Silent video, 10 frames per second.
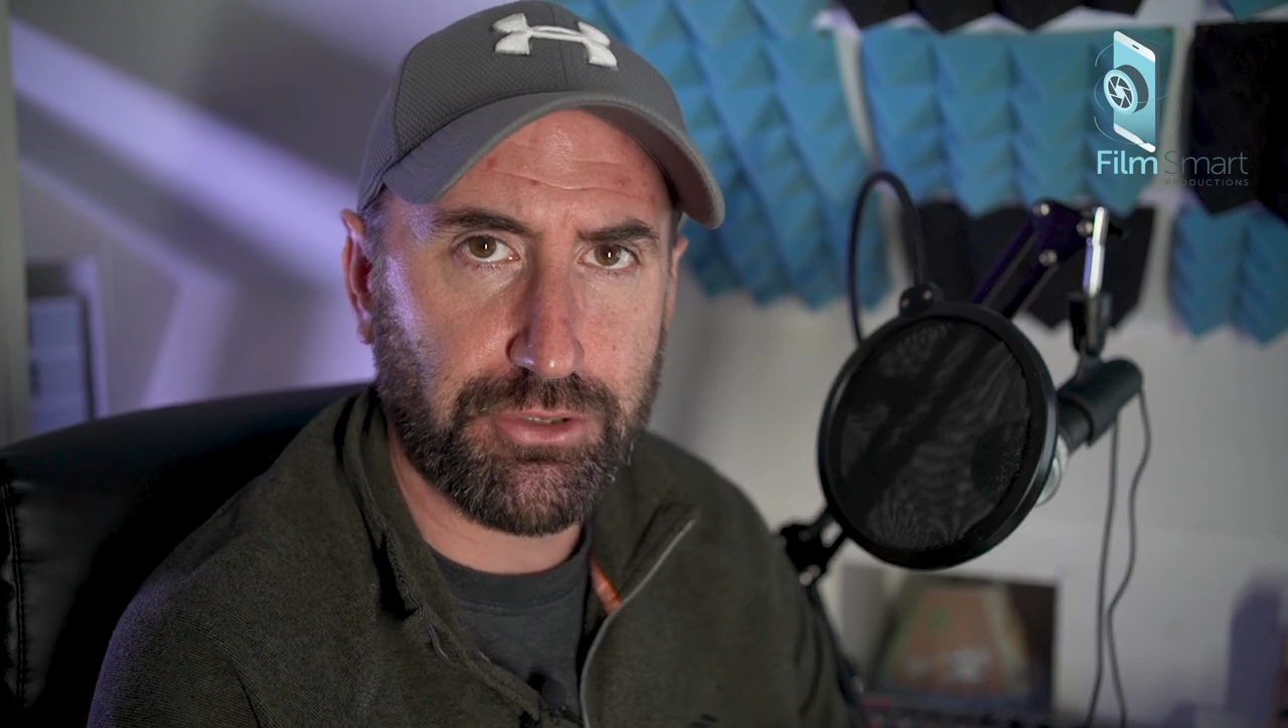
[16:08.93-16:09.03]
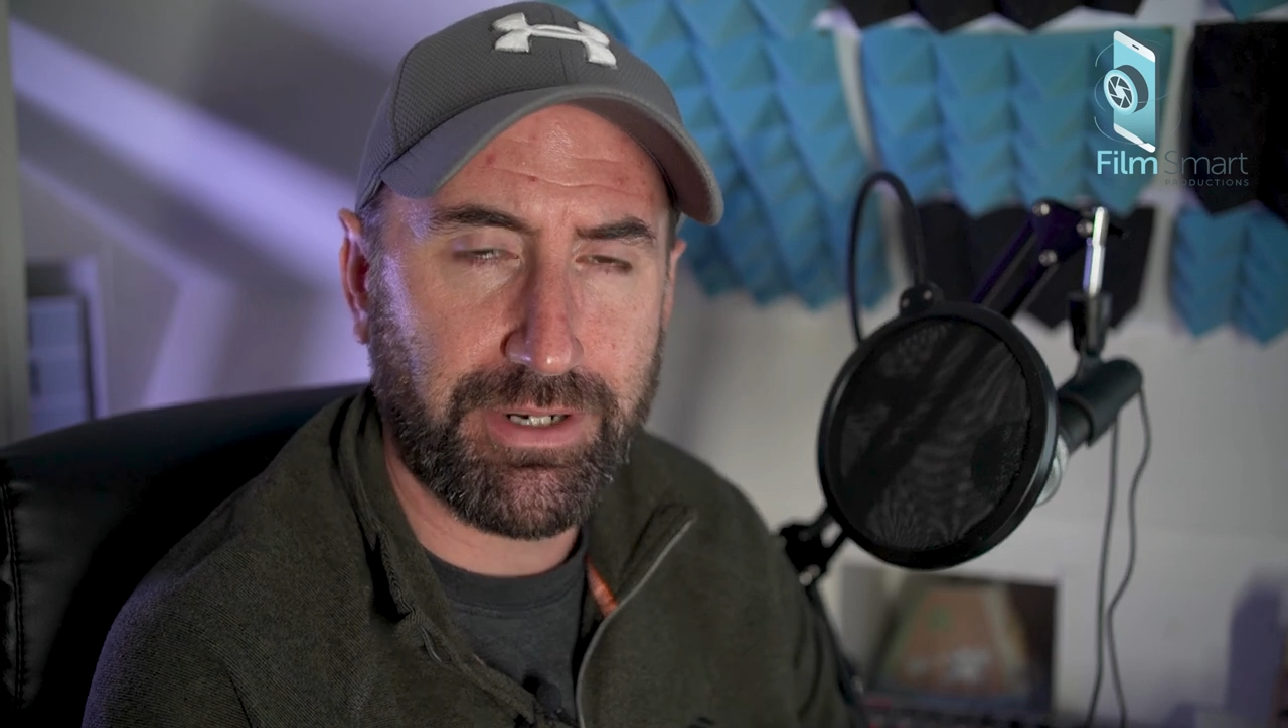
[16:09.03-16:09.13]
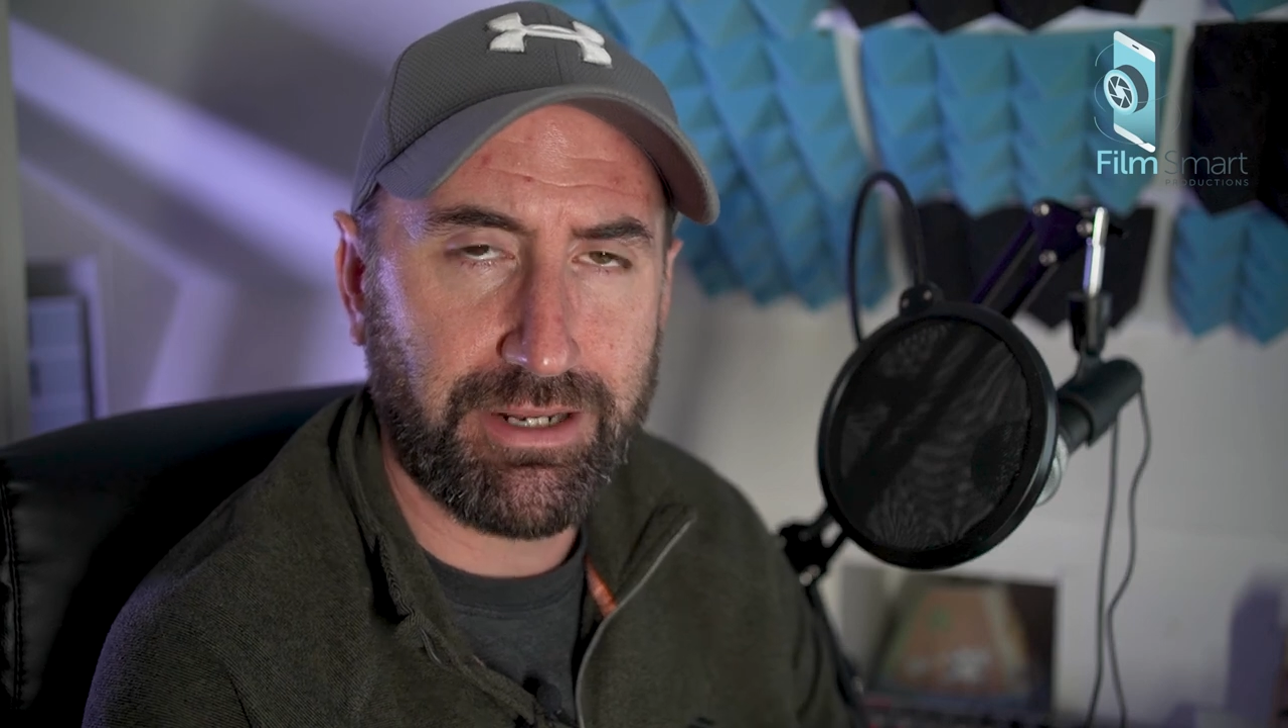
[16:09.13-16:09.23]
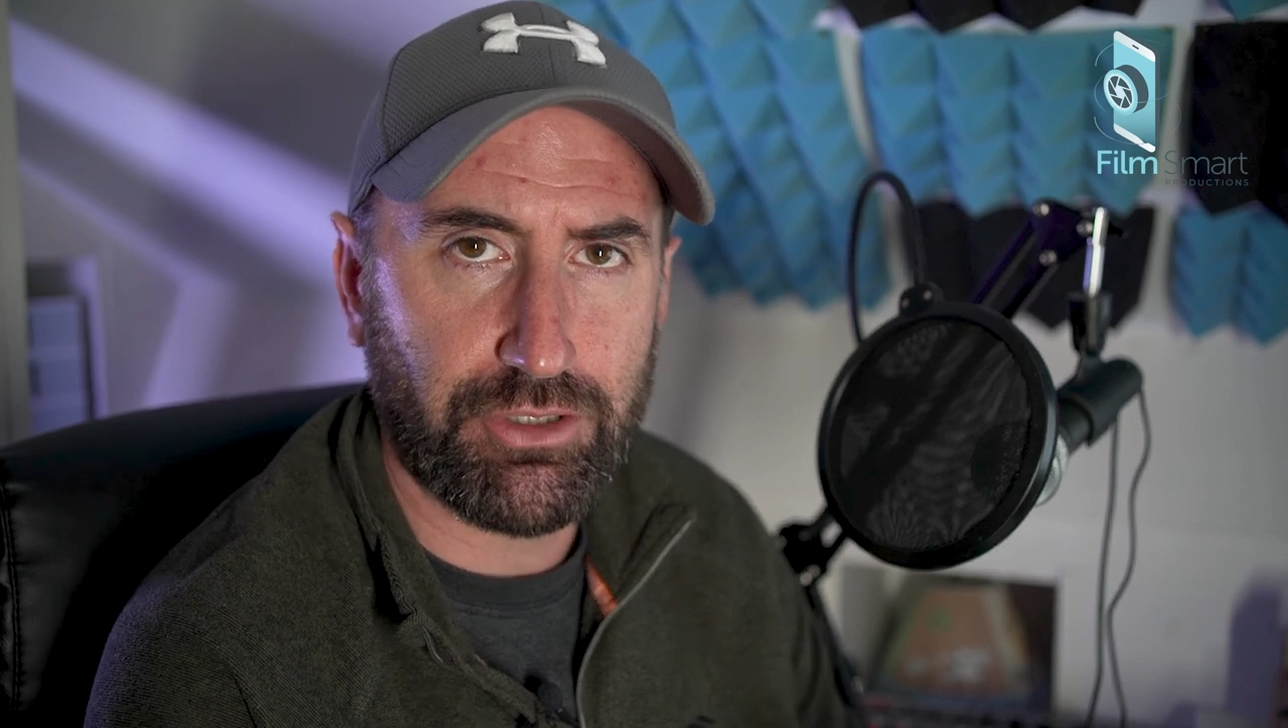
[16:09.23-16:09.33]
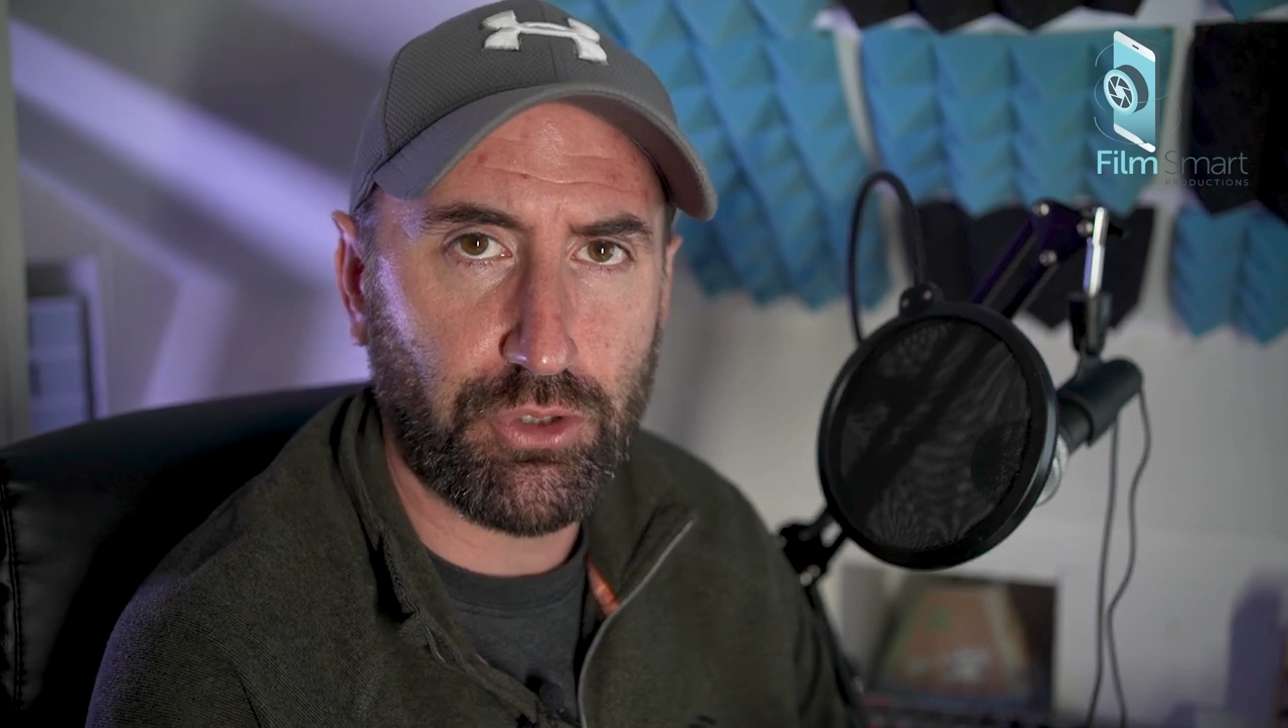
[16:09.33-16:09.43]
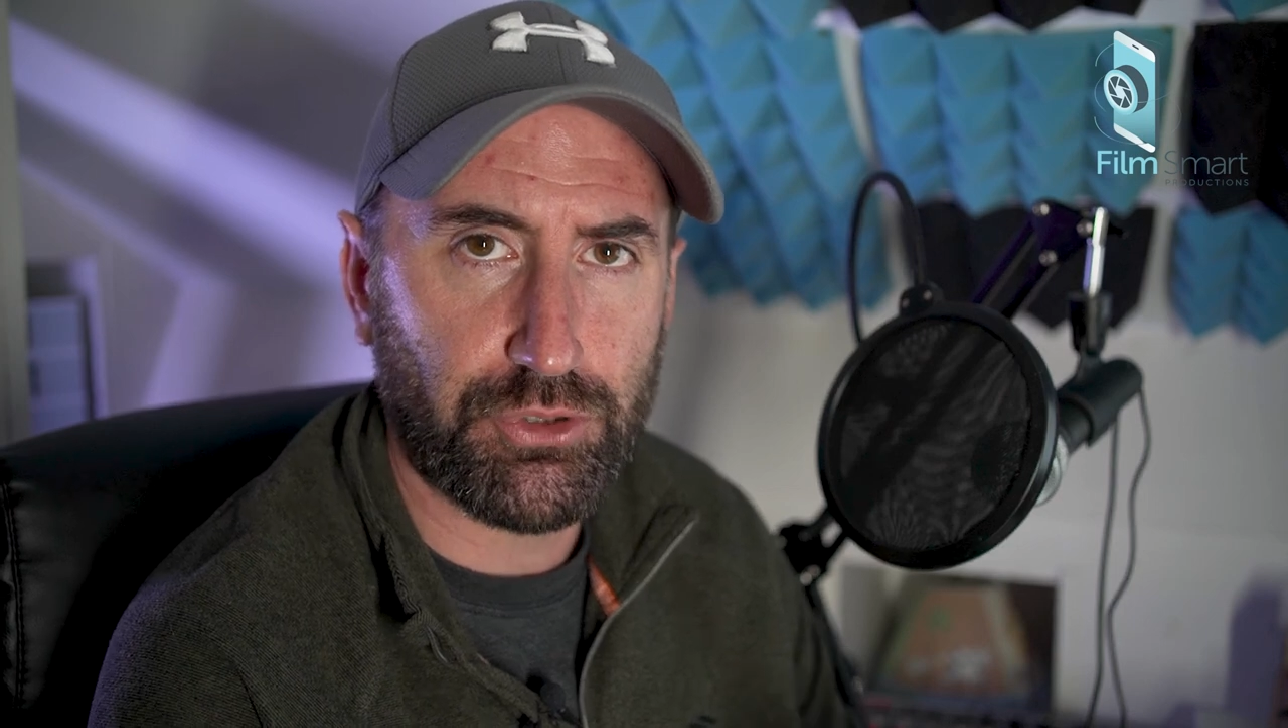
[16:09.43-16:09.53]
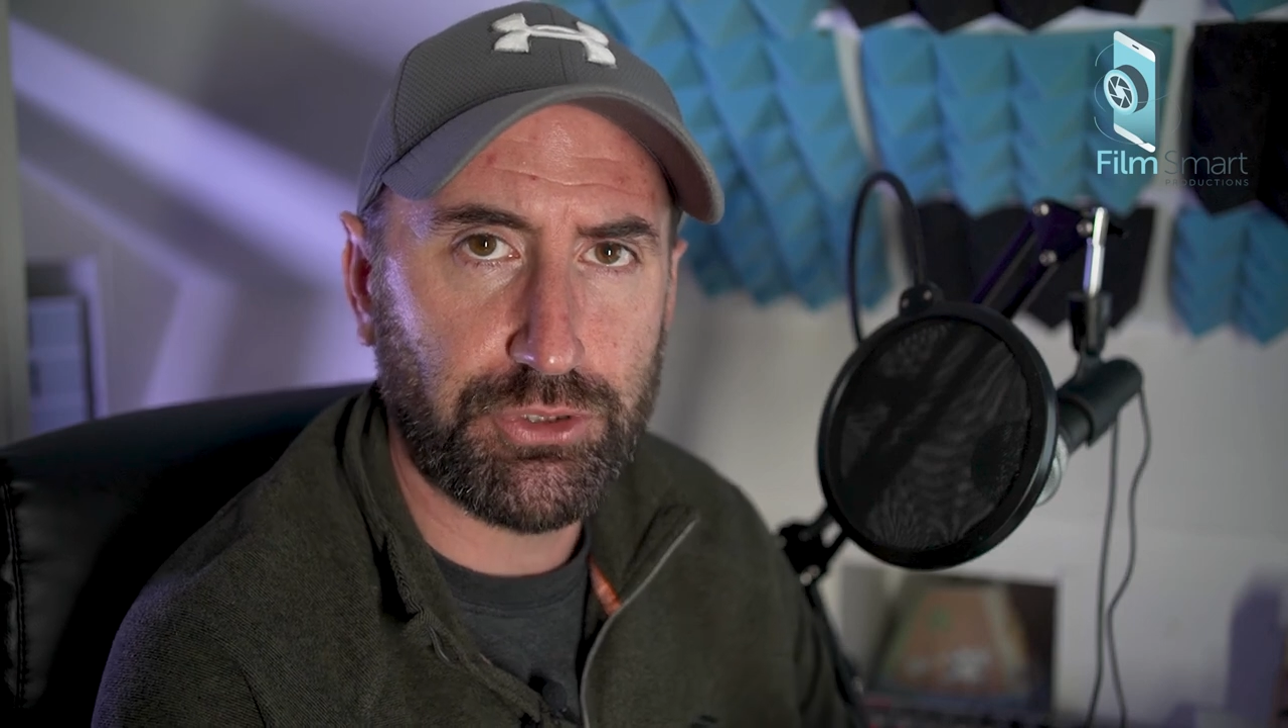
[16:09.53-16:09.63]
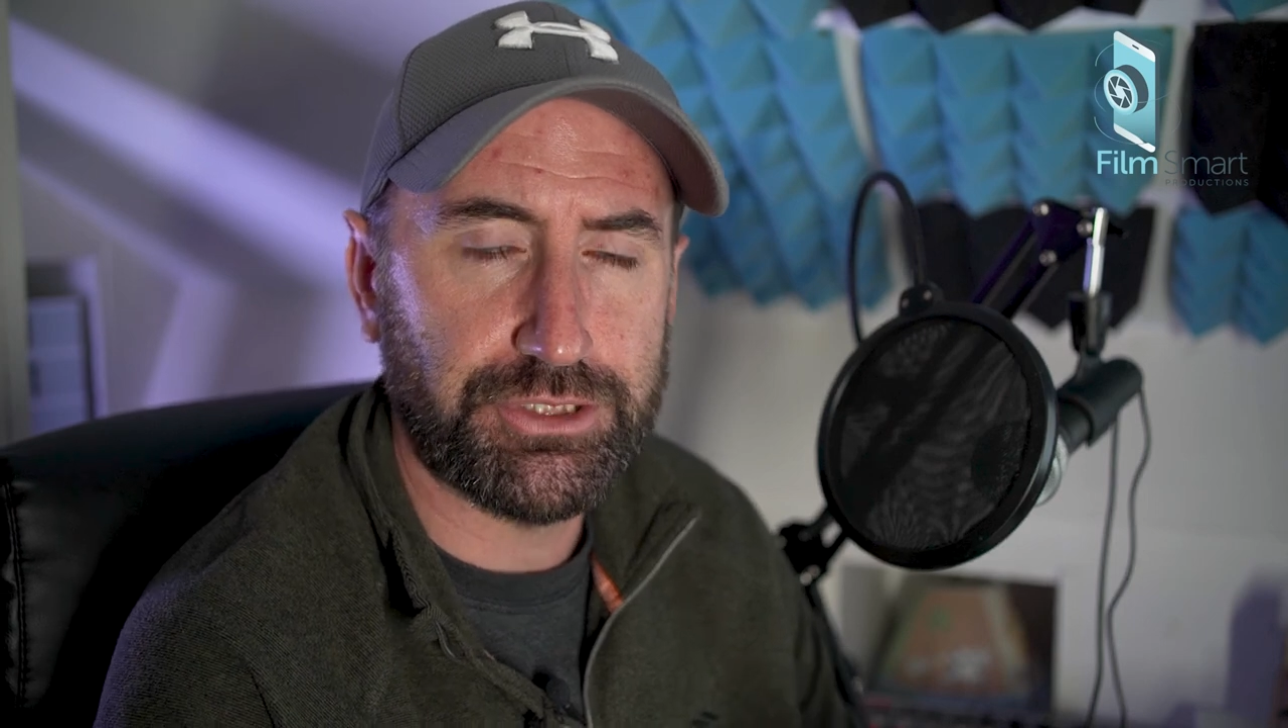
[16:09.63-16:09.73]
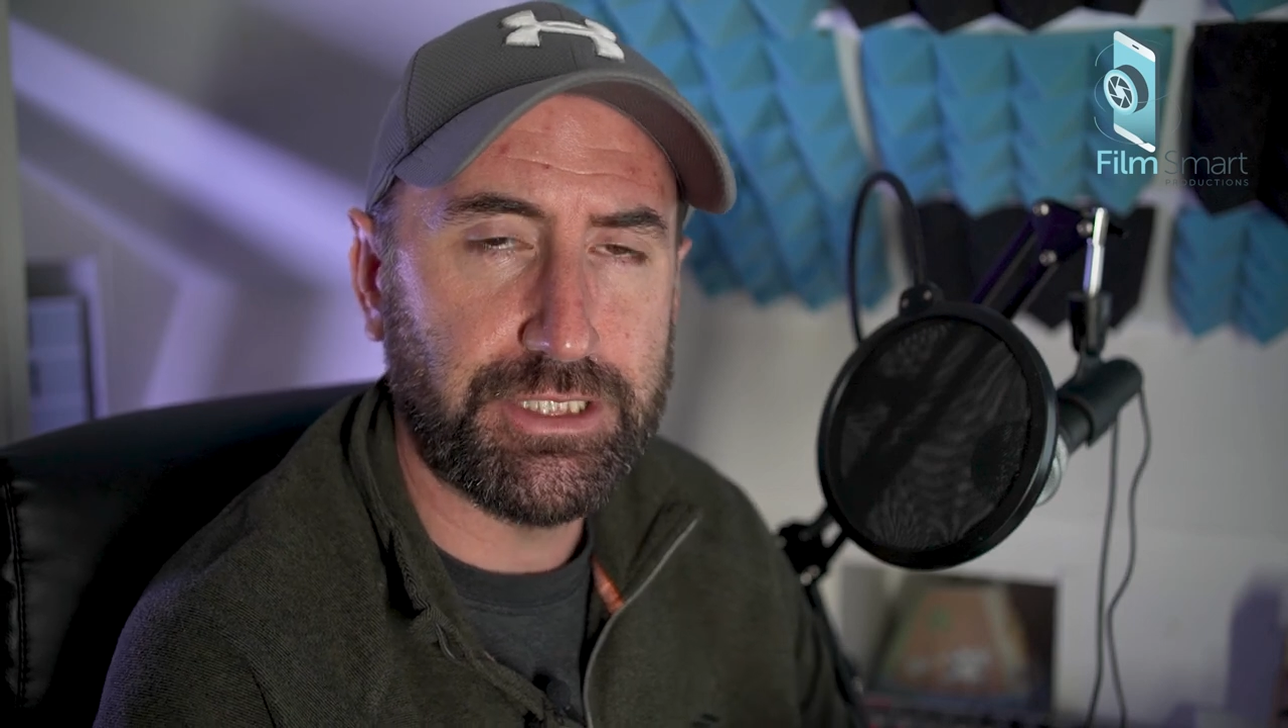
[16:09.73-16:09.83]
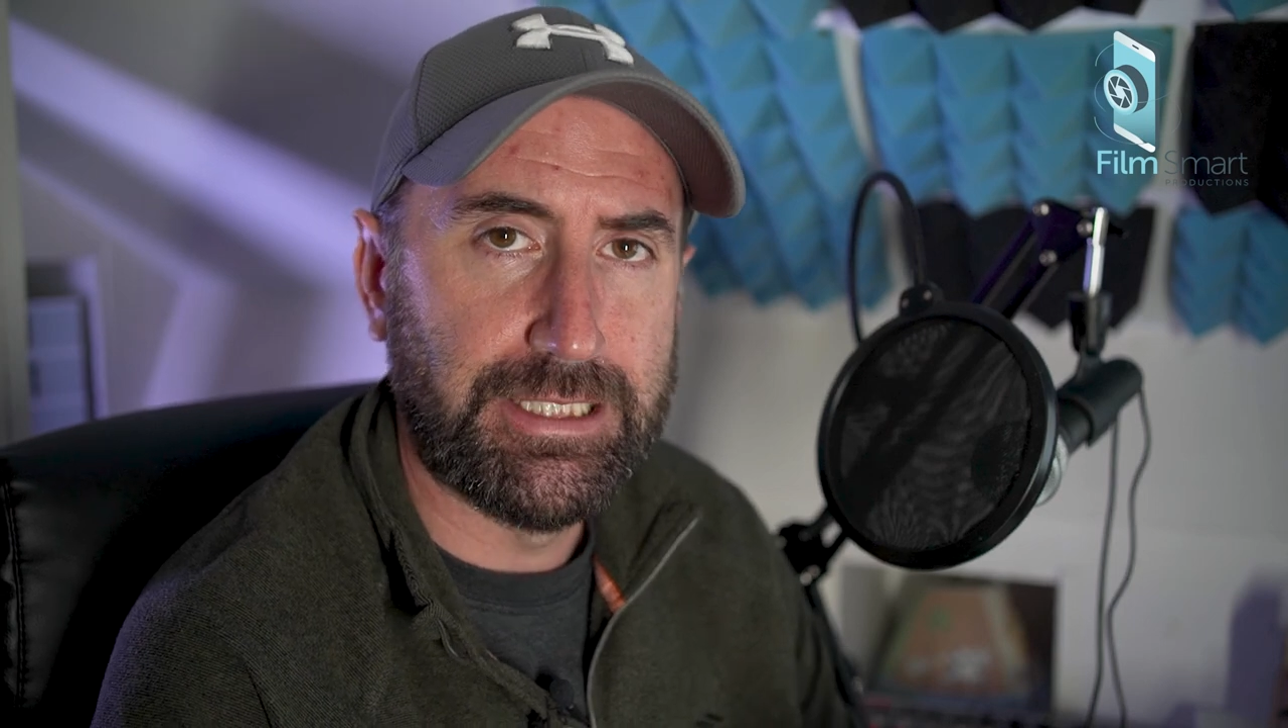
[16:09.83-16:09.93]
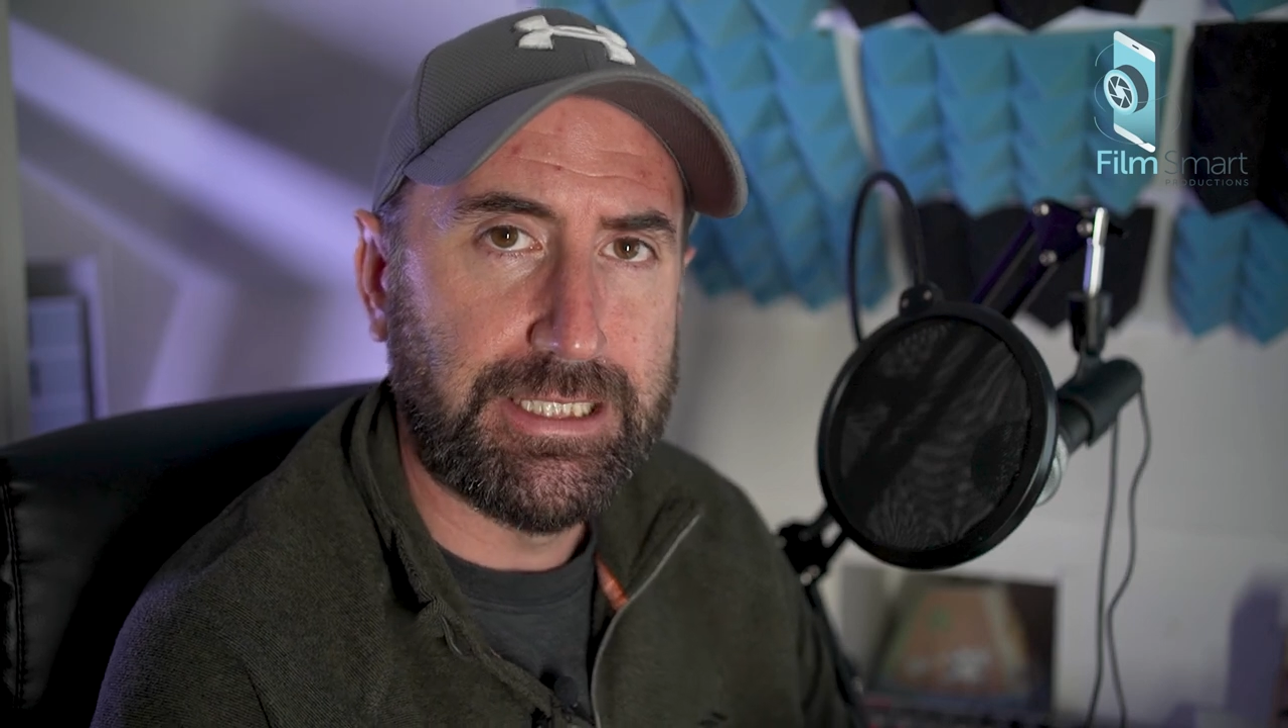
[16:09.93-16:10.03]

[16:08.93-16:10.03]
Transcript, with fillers: up and have it look good.